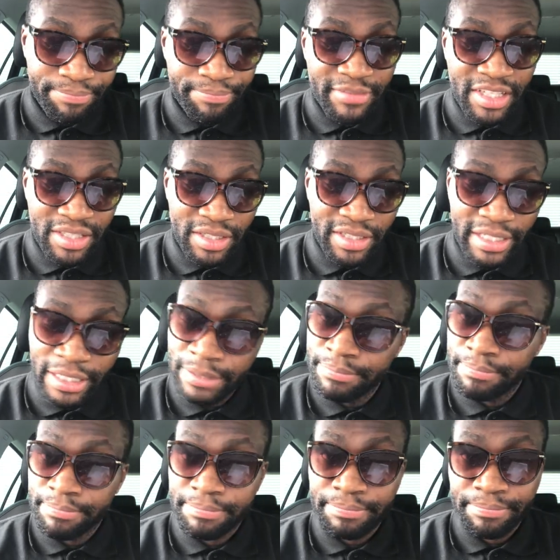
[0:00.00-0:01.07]
It's a shame.
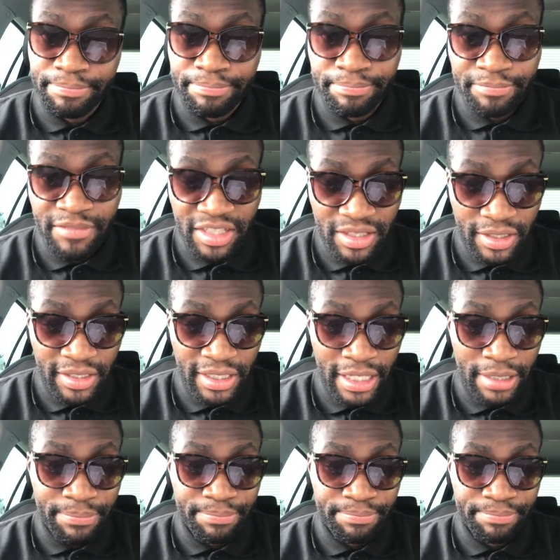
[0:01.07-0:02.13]
It's a
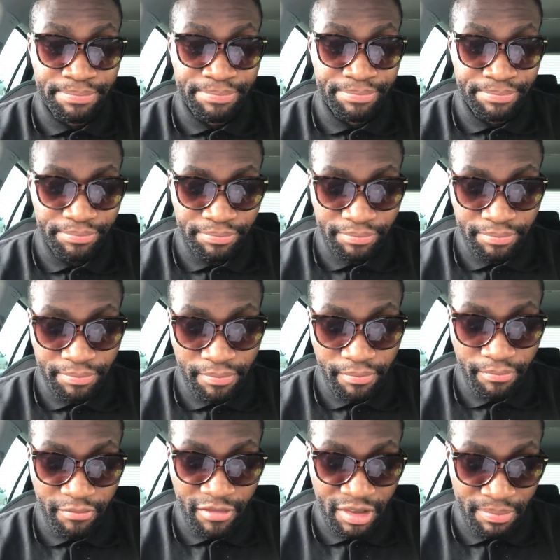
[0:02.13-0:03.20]
shame.
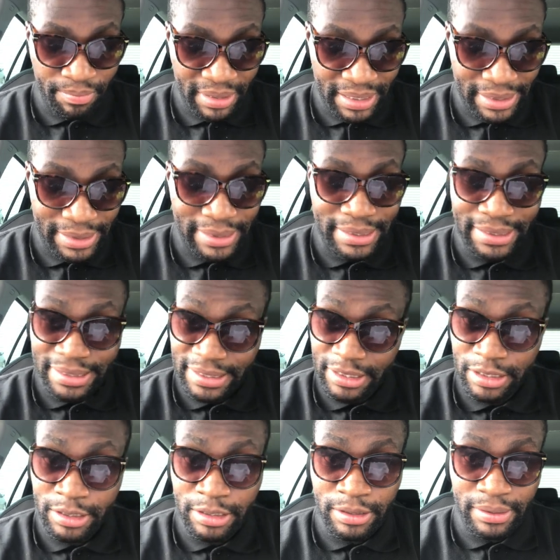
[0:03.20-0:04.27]
But
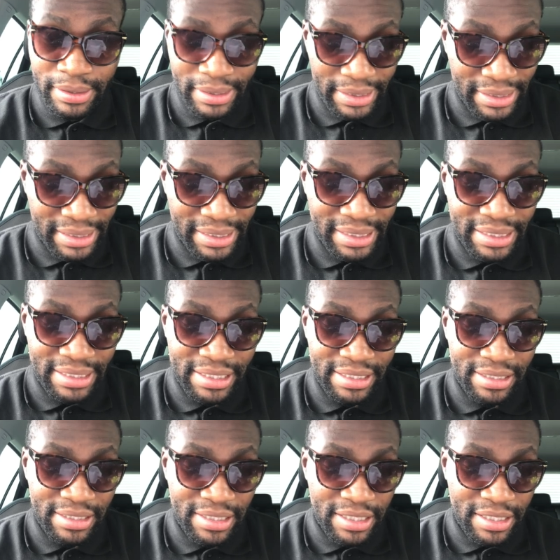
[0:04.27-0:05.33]
so it is.
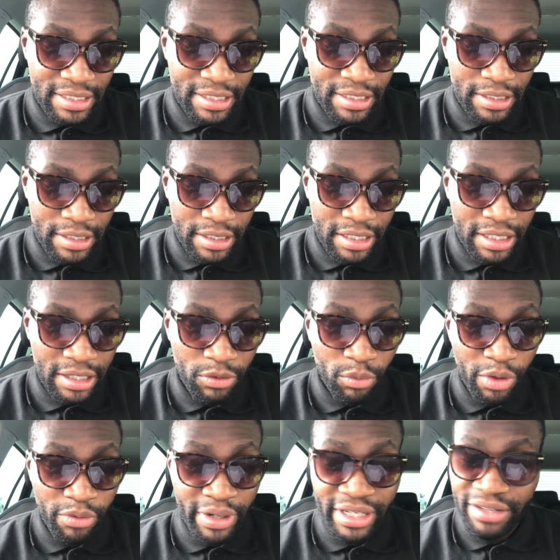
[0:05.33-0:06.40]

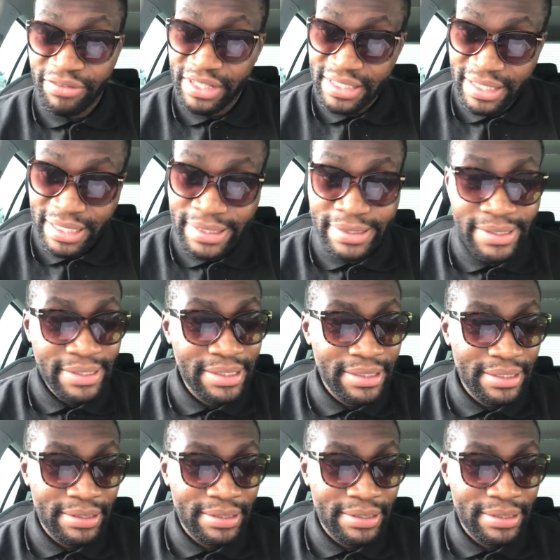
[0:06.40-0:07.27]
We wait the investigation.